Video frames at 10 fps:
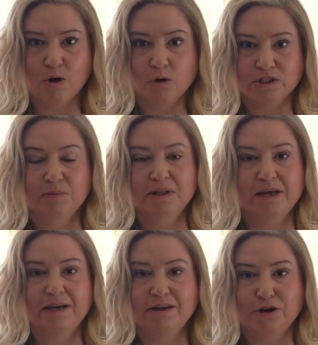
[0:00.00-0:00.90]
and
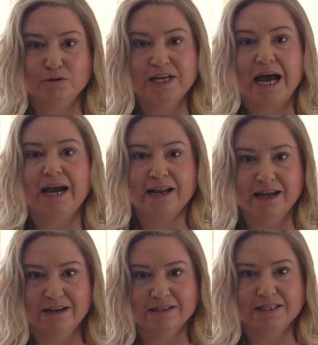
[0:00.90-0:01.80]
ultimately, tied
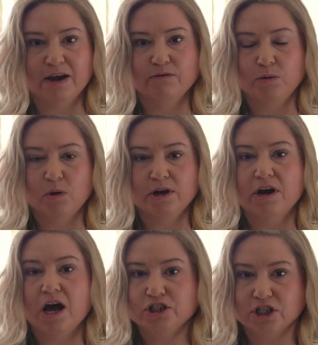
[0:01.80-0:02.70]
in to everyone,
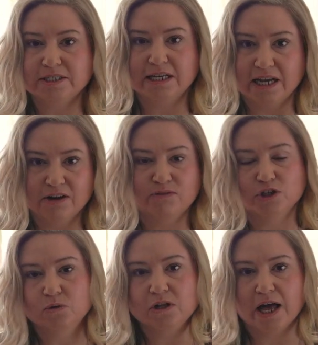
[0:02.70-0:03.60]
not just
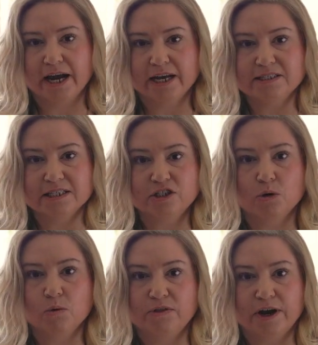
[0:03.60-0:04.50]
individual clients. And
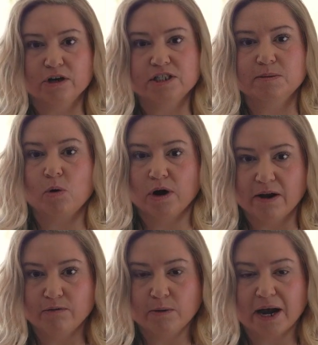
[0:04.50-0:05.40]
so we're there to support
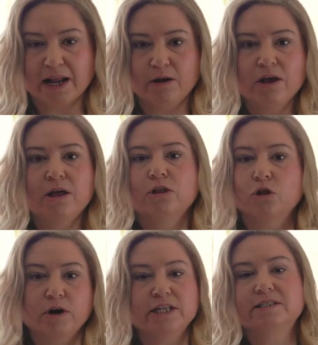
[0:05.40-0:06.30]
everybody,
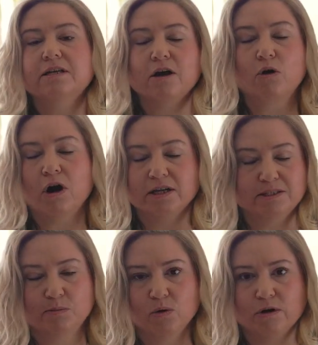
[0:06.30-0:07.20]
learning across
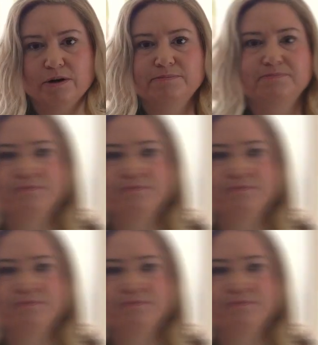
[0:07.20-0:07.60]
the board.